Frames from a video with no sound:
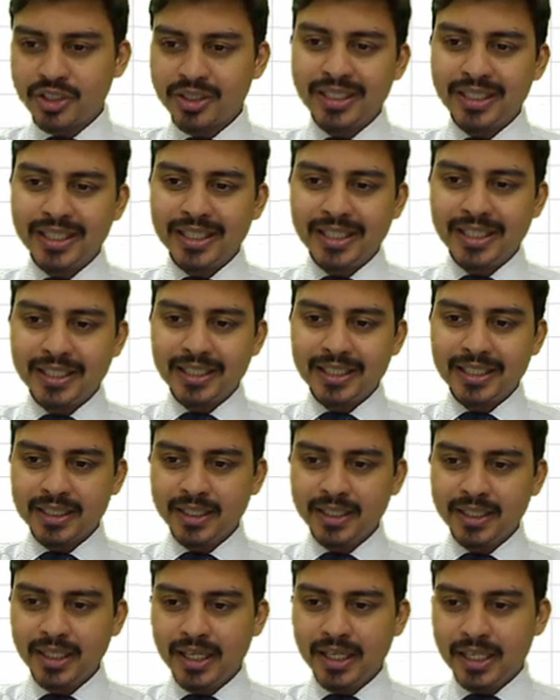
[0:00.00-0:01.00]
Let me
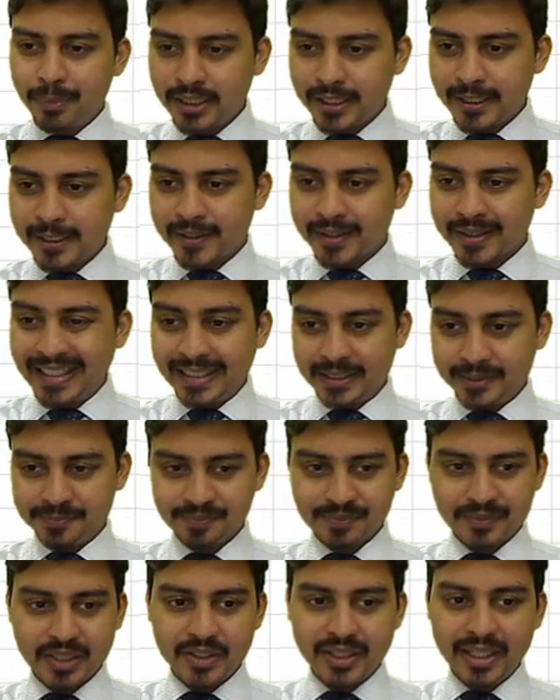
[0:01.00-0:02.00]
put rating
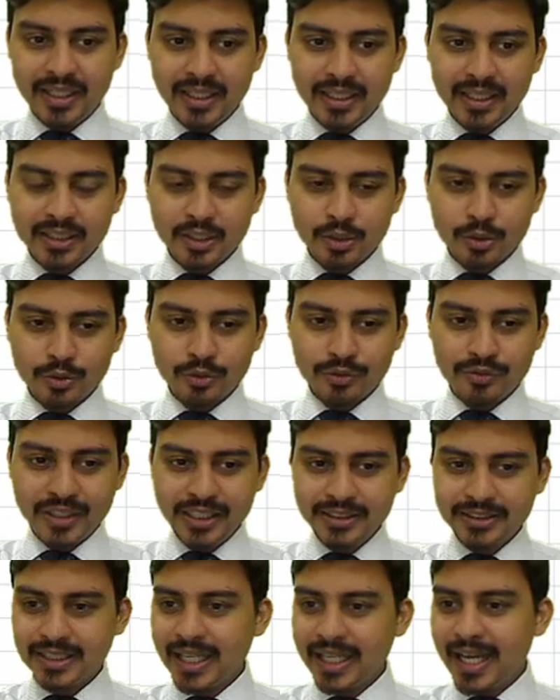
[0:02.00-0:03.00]
in the row
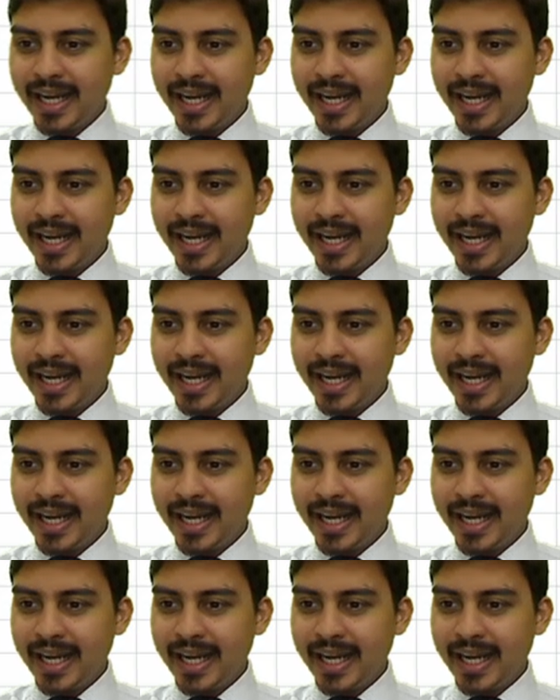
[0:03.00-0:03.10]
fields,